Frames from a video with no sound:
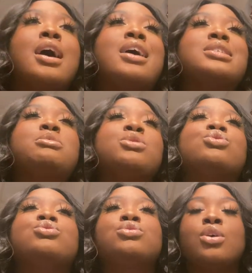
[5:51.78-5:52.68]
I smell
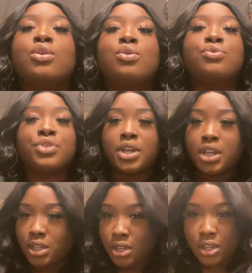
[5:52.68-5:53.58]
so
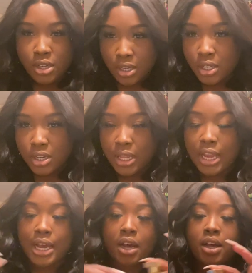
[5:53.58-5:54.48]
freaking good. Like,
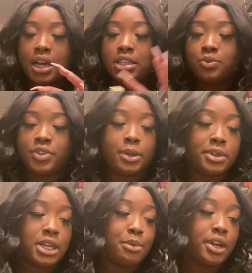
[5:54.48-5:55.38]
I just really want
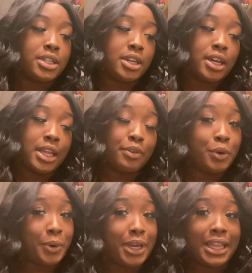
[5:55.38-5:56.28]
to come on here and tell y'all that real
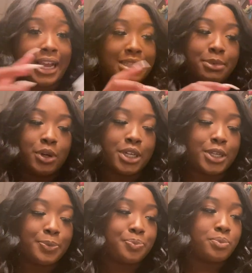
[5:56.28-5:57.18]
quick. Like, I smell
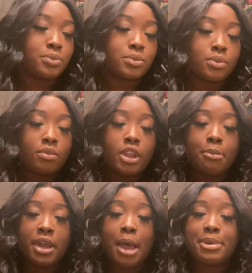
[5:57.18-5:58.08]
good.
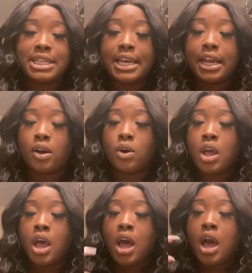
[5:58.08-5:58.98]
But yeah, I'm about to head out.
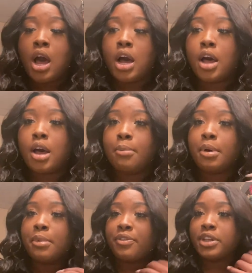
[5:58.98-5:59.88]

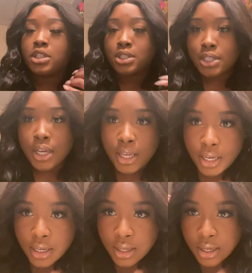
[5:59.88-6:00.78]
My face is
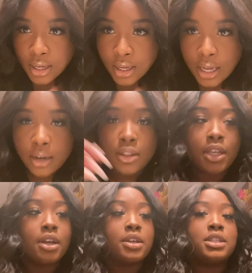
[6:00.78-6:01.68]
done. I don't think
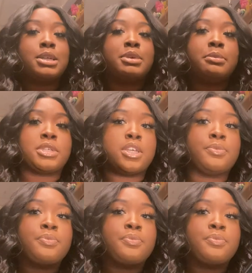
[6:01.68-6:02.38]
y'all can see me. Let me see.